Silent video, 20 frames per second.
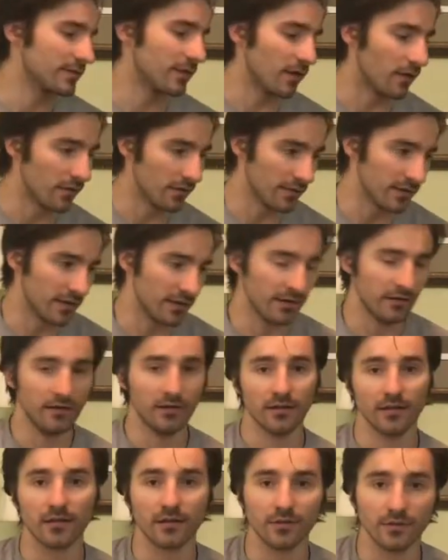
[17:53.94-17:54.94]
all the
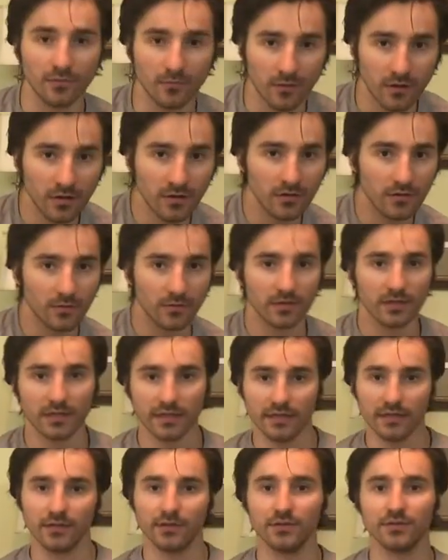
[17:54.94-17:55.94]
gear that you'll want or
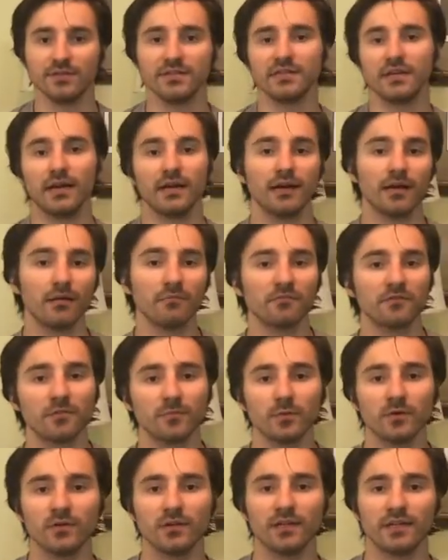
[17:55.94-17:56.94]
need to stay
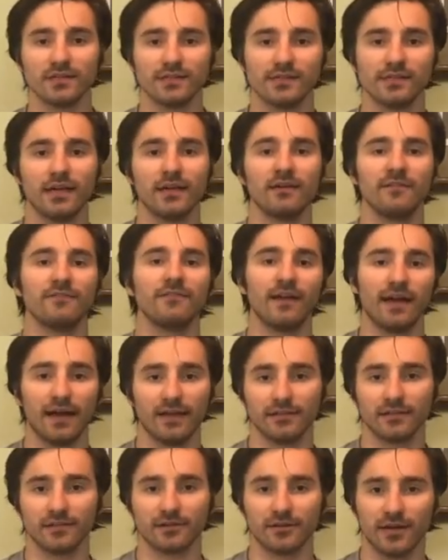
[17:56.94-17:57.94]
comfortable and safe
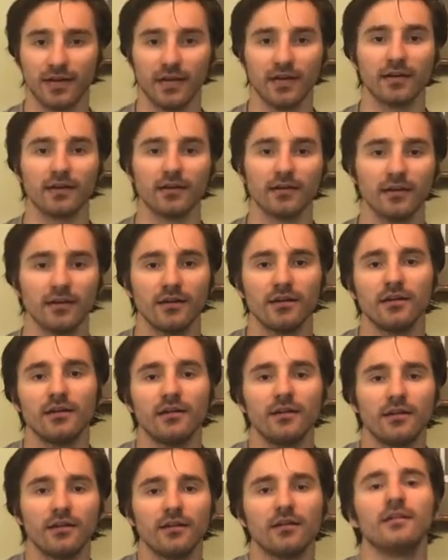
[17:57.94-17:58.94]
at the crag.
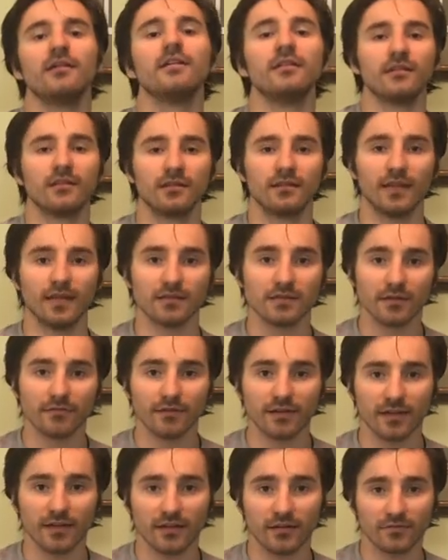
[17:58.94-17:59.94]
That's
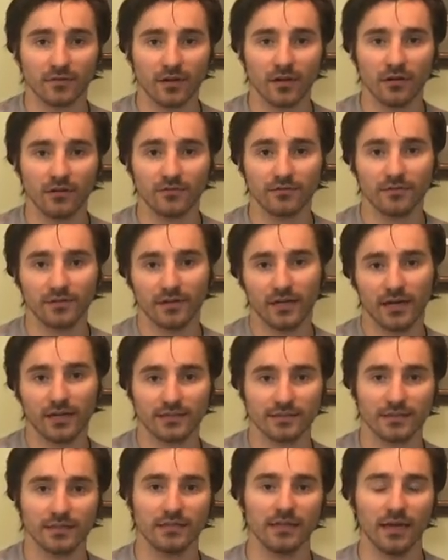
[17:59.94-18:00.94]
everything I've got for you
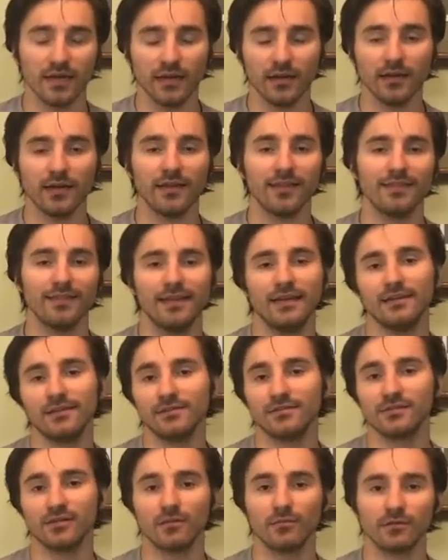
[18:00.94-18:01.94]
guys today. Thank
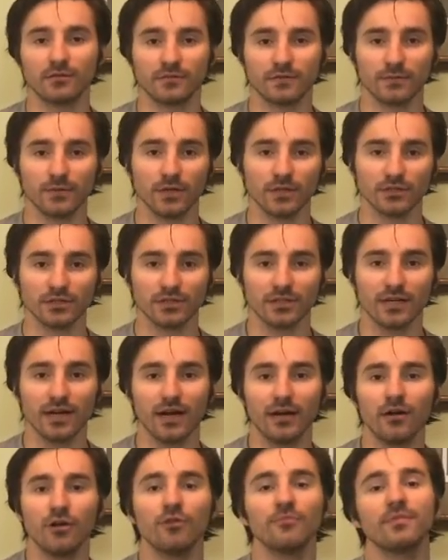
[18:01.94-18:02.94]
you so much for watching.
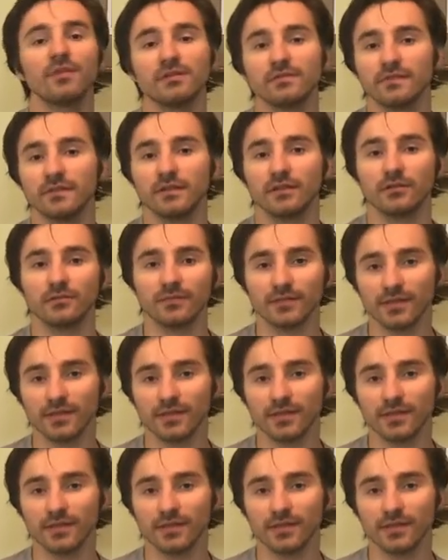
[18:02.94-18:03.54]
I hope this video was